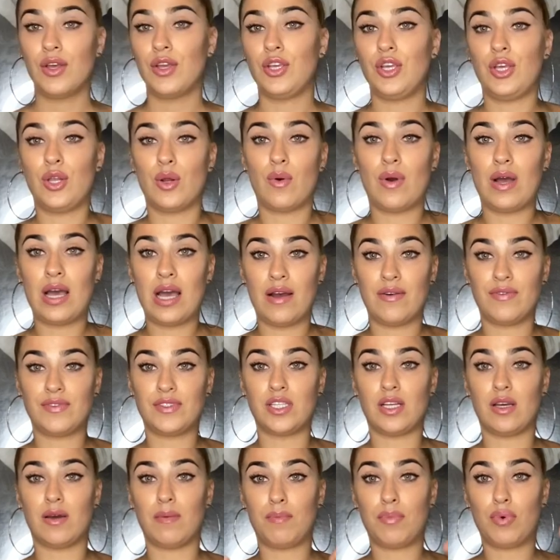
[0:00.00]
you don't have
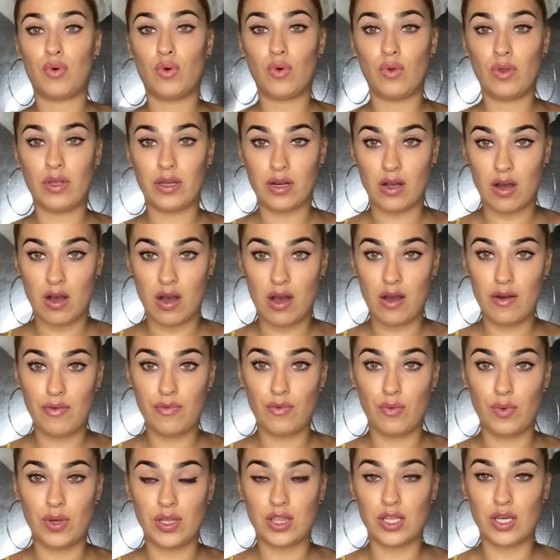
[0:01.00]
to pull it off
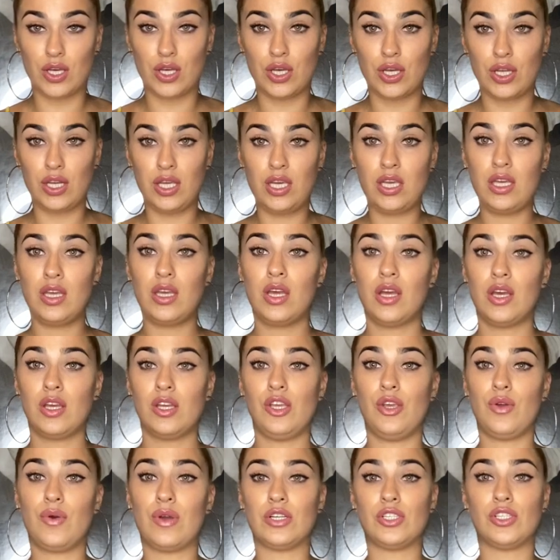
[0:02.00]
with a hoodie.
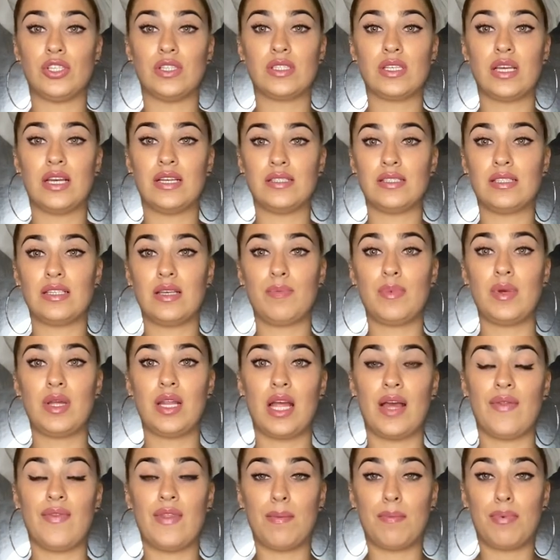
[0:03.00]
You could just unzip it
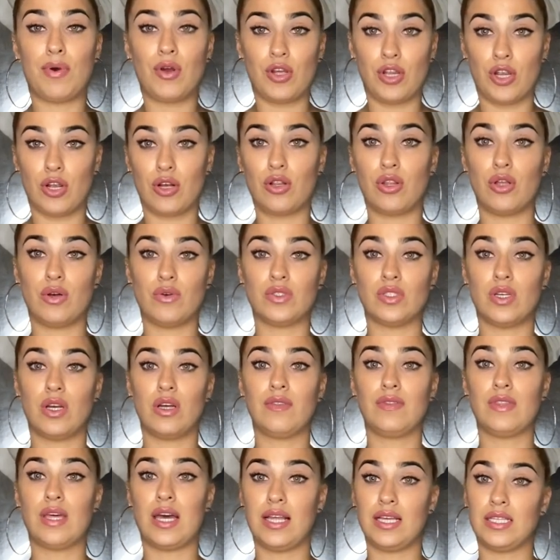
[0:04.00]
and then put your clothes
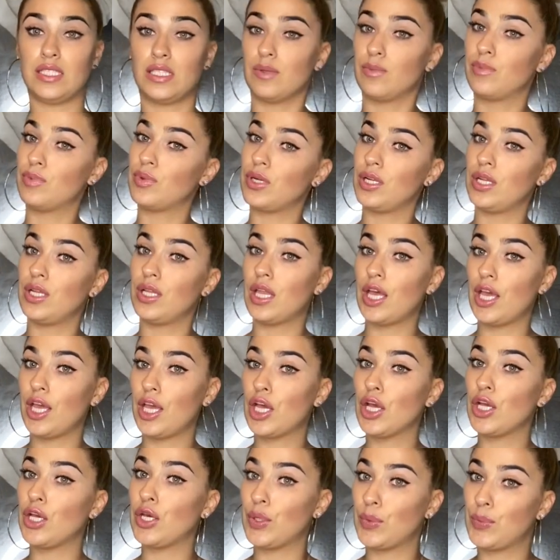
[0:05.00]
on. That is a pretty
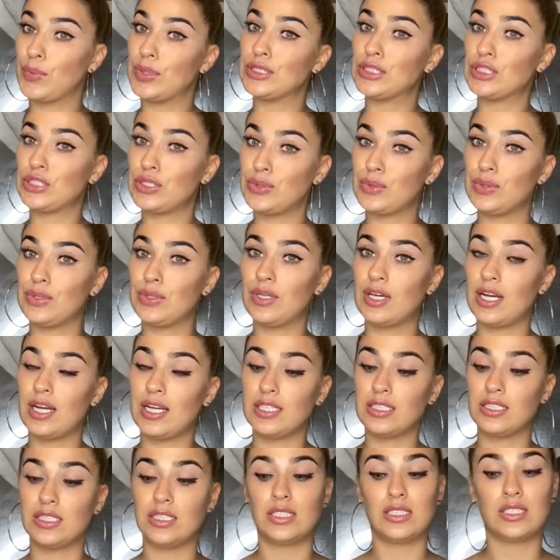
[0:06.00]
good one too, you
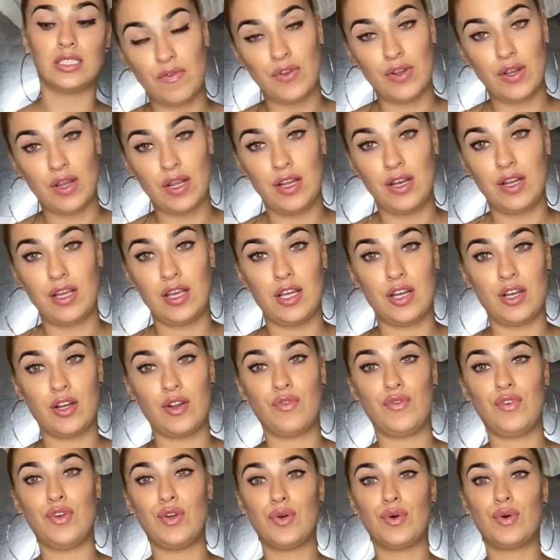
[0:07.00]
guys. If you're in an
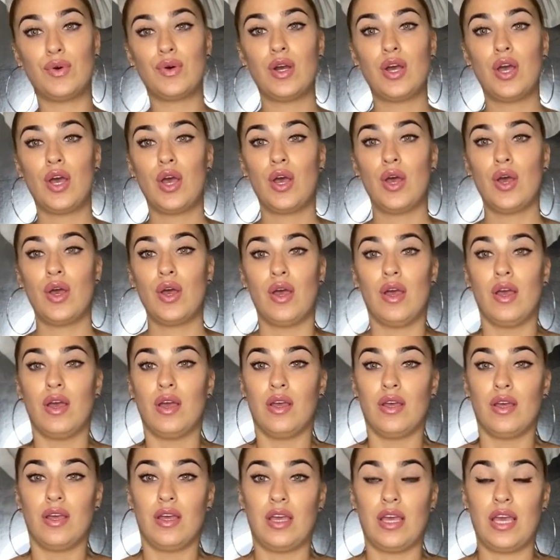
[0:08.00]
interview,
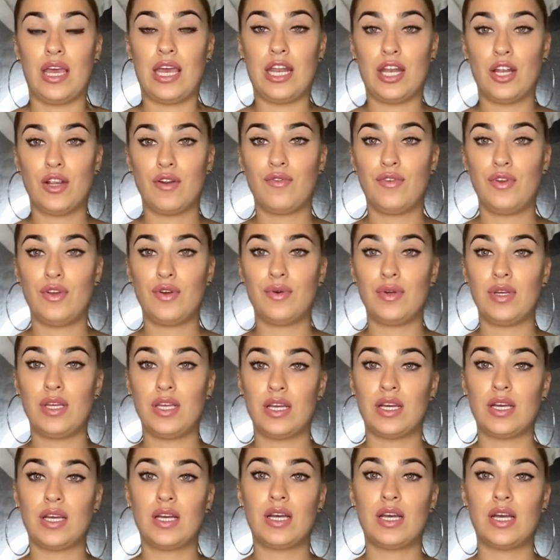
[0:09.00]

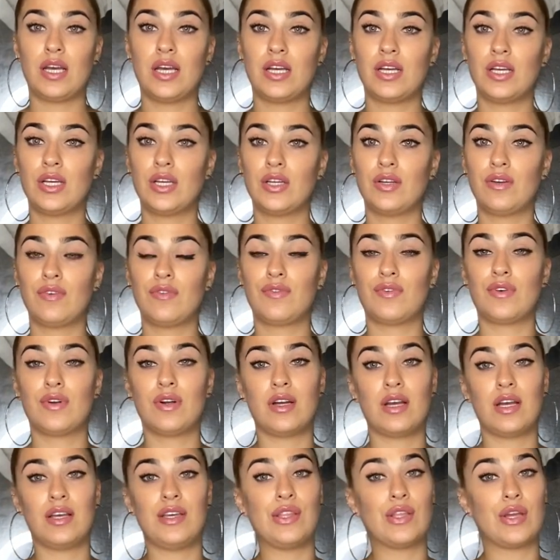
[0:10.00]
interviewing
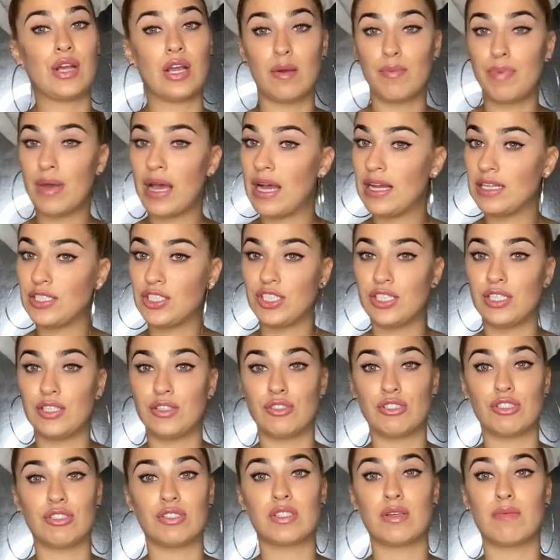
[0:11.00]
for either a pageant or
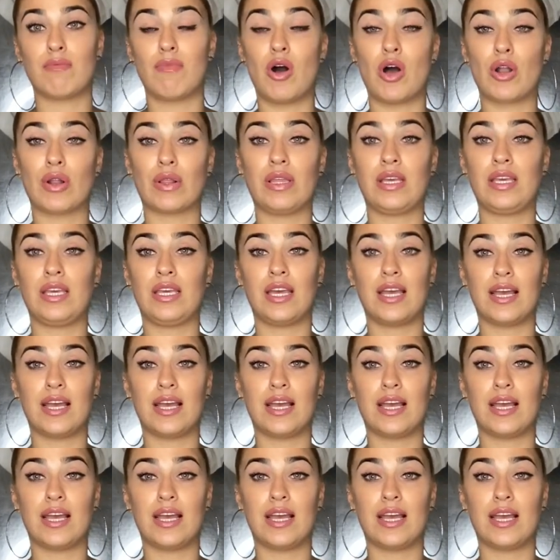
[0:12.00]
just a modeling gig